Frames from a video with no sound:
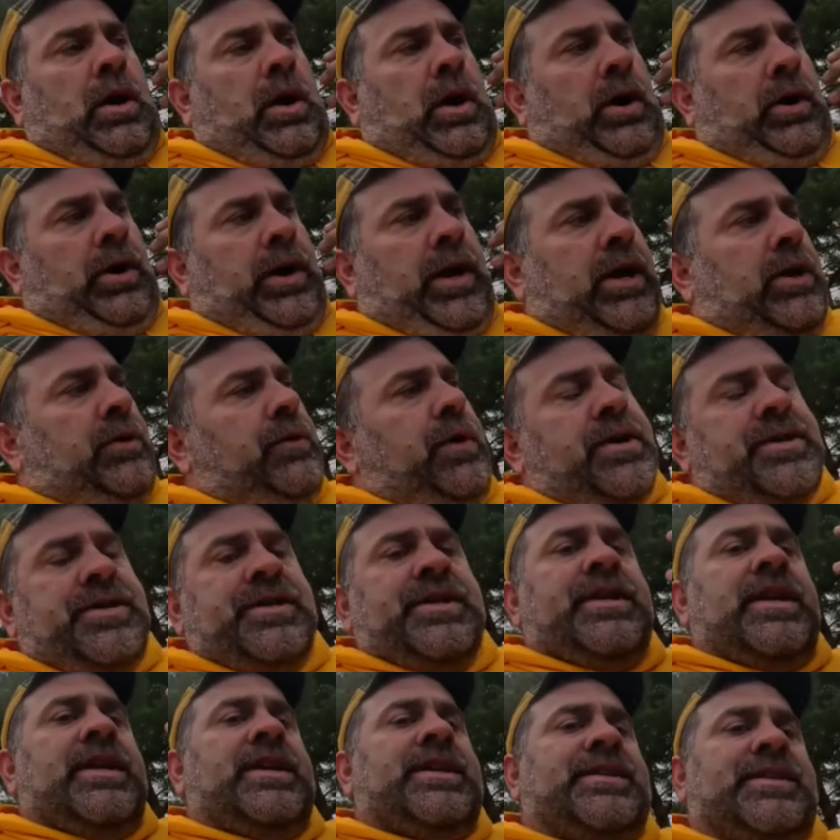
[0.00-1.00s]
are
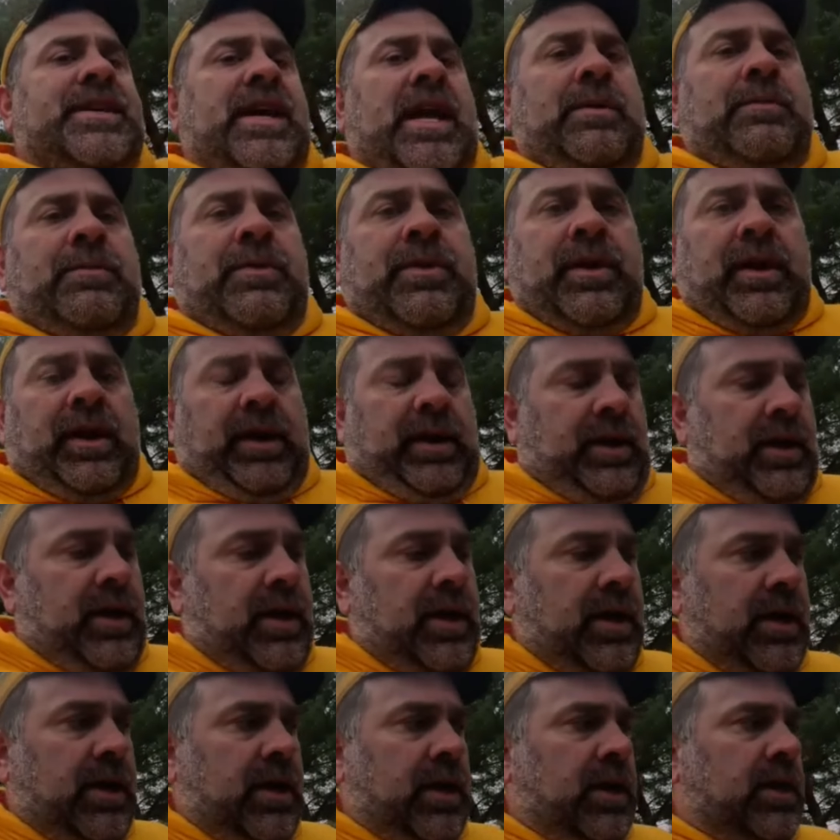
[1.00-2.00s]
interested in the same thing.
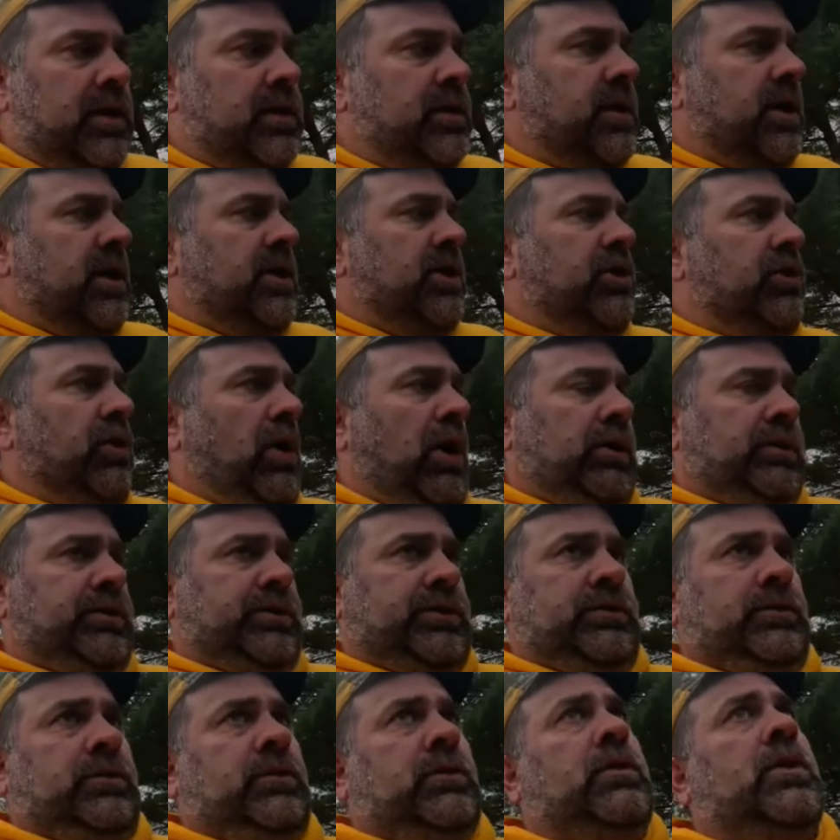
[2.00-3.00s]
Then you
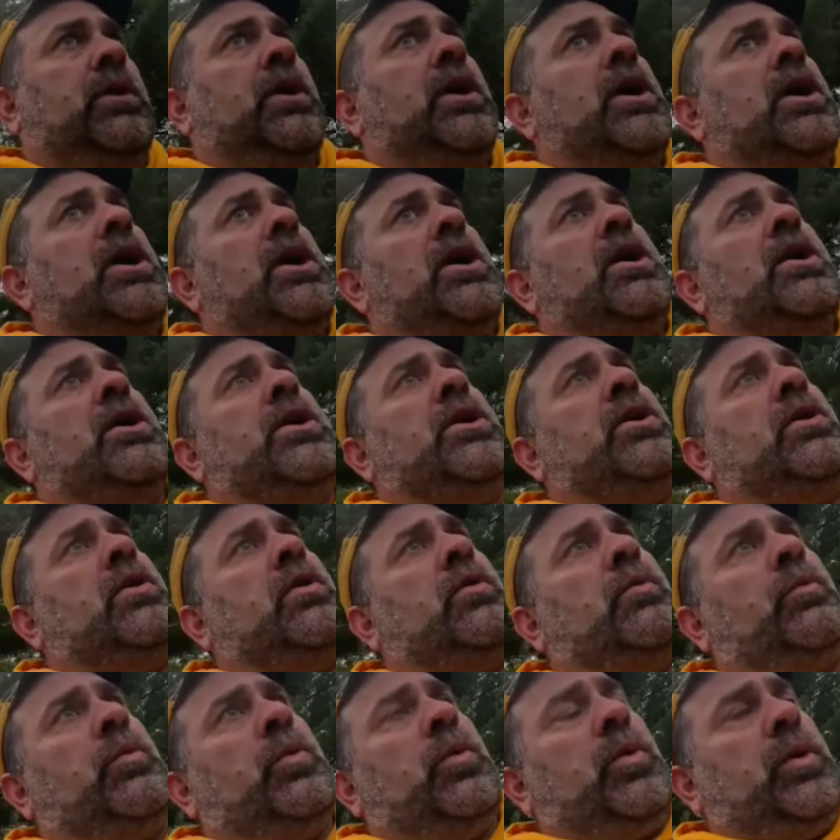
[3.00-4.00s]
also you
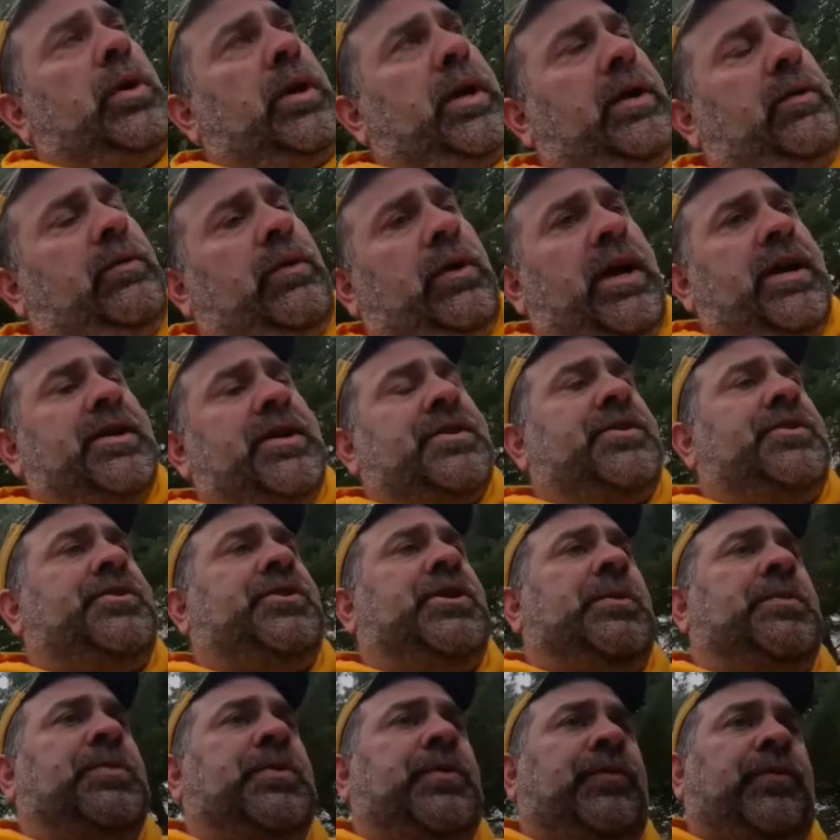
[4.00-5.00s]
know, get
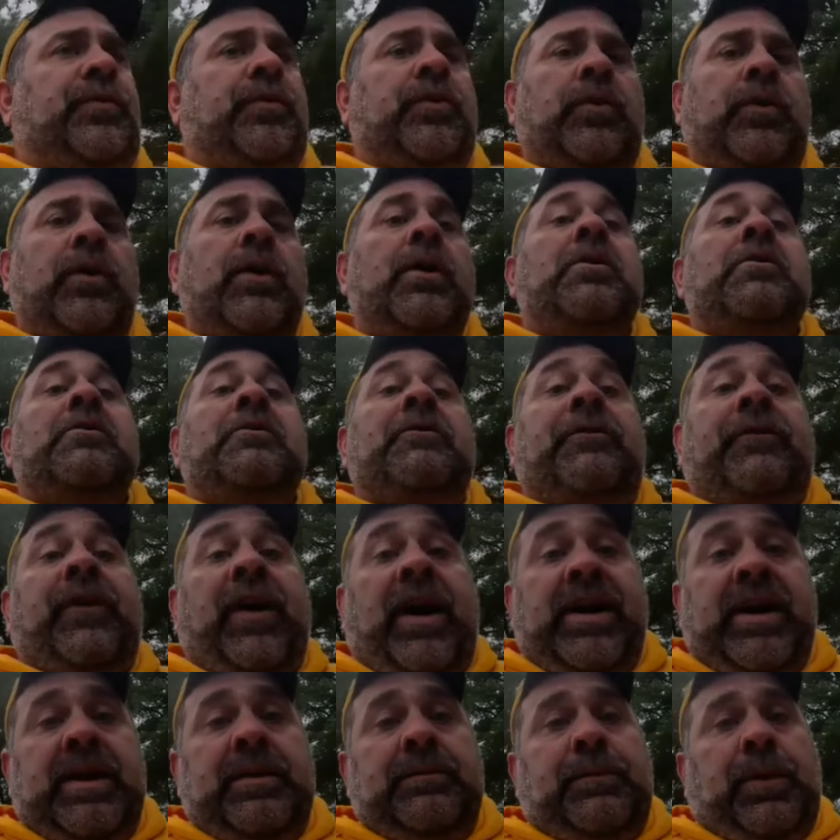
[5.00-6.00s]
relationships for
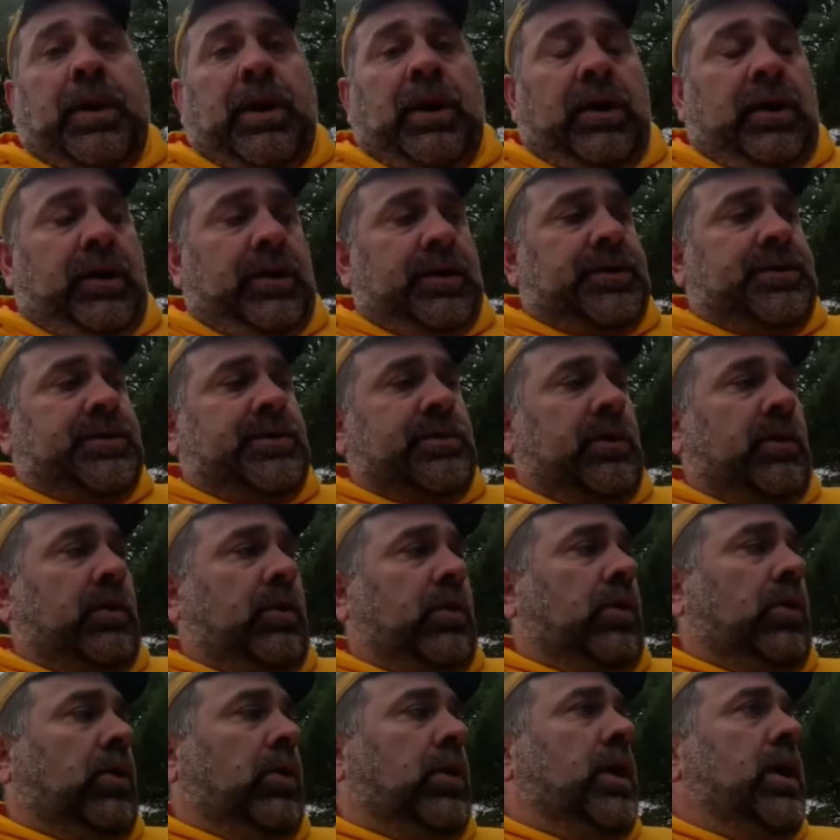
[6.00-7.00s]
finding parts
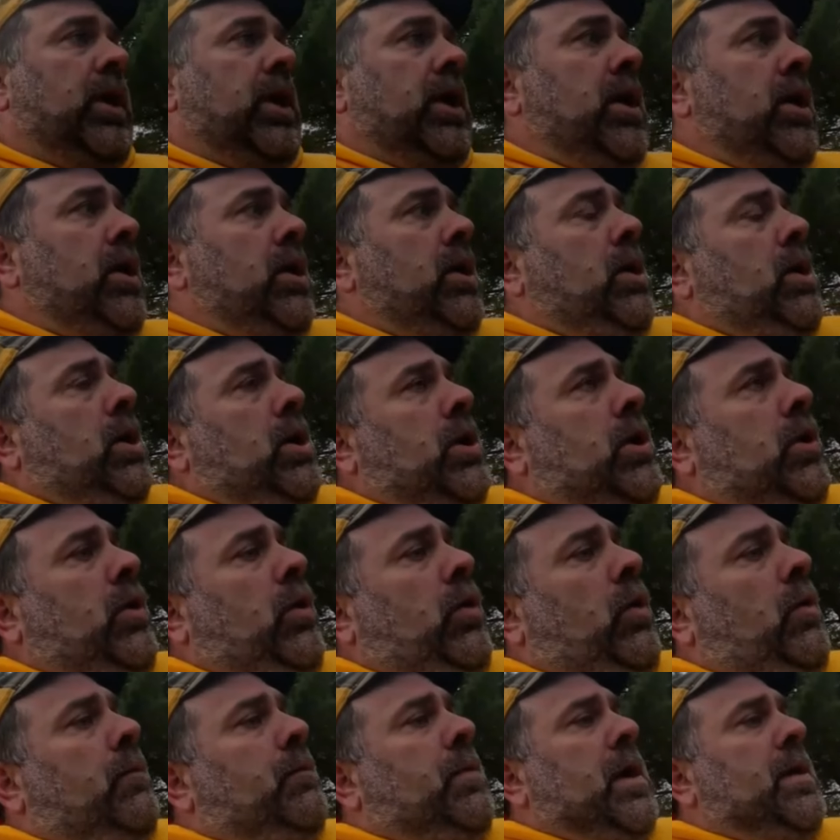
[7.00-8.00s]
or, you
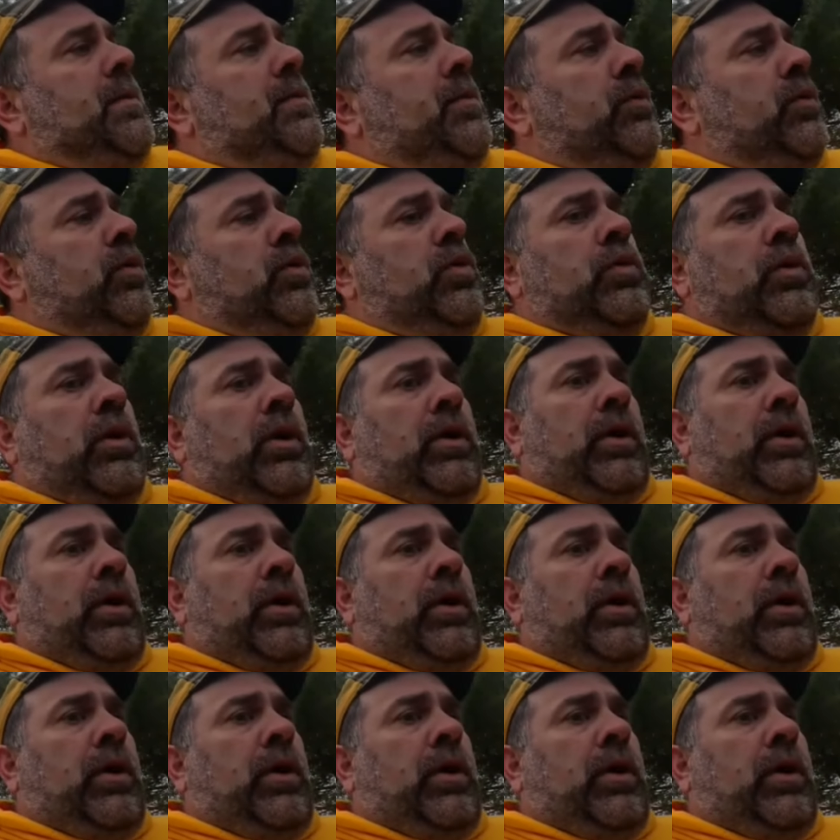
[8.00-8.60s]
know, people who